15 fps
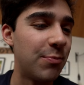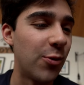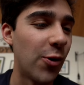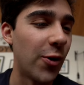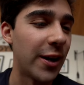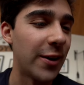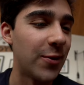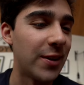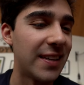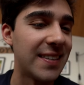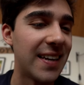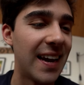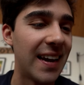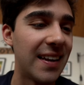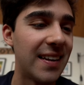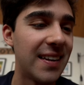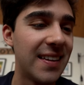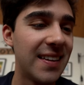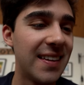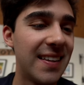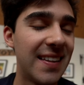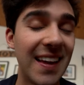broke it with his head.
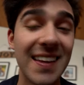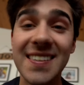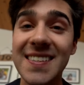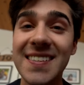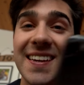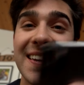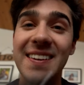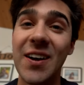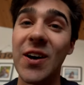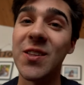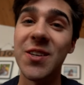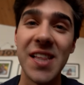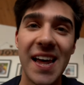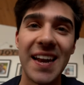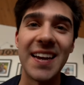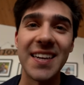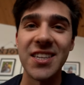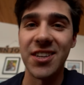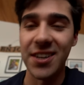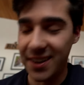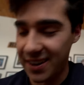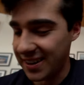That's sick. I'll do that
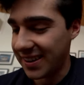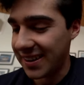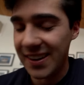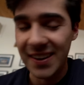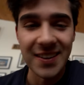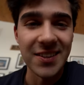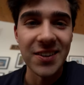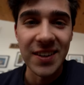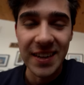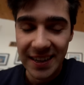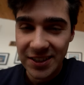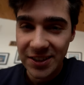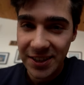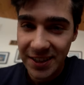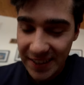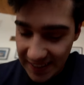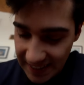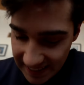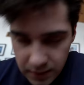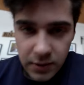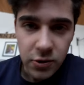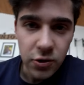next year. I'll do it next year.
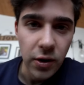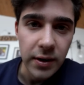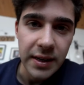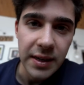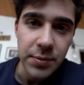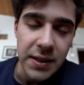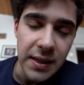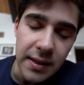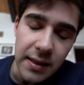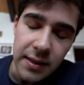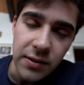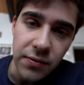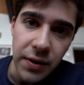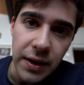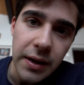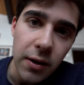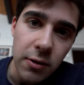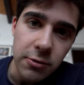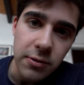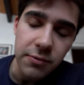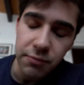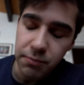So I keep seeing these
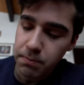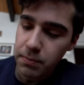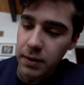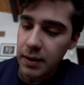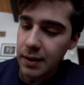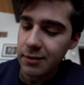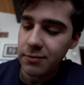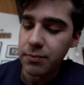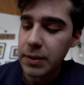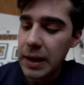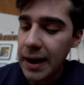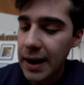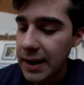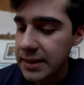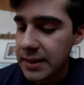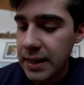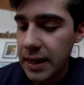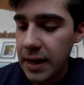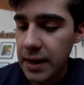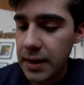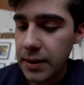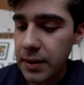videos of, of guys
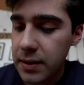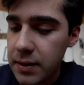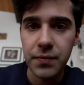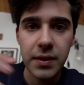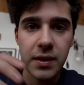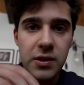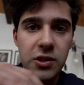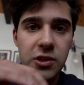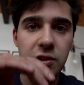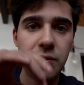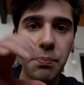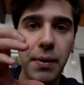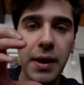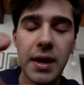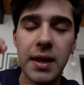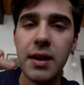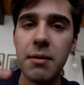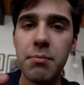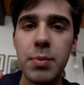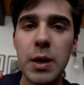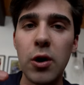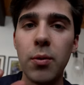that spin a
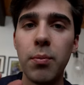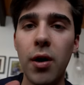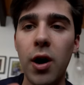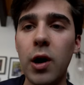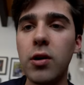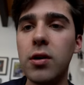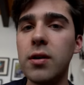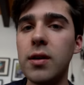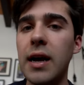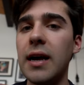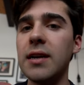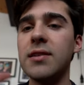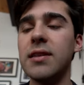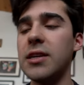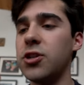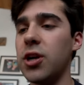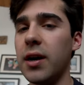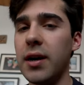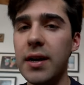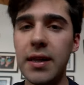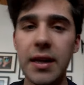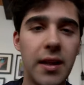beer bottle as they
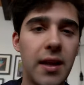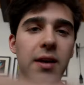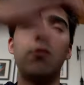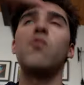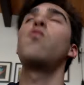chug it. They like